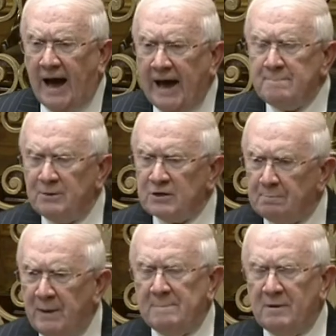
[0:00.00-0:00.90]
I put the
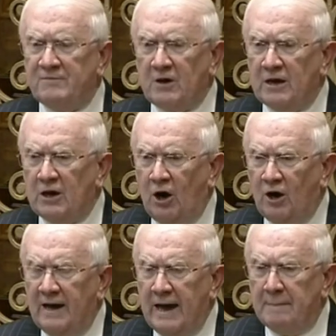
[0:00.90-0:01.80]
people of
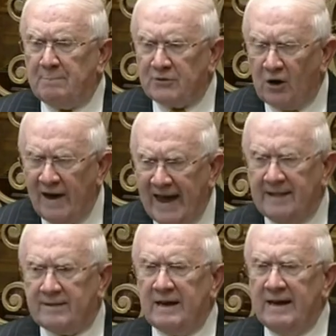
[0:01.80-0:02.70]
Donegal, I put their
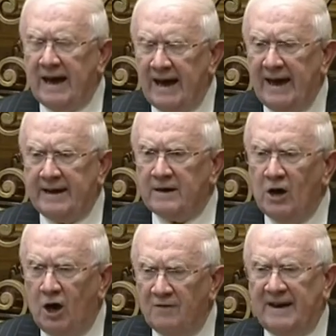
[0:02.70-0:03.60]
health ahead
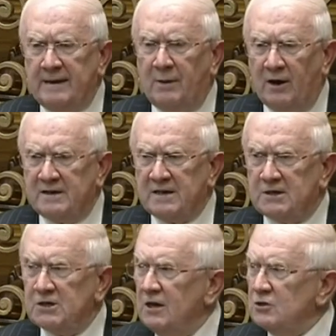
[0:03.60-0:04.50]
of any politics.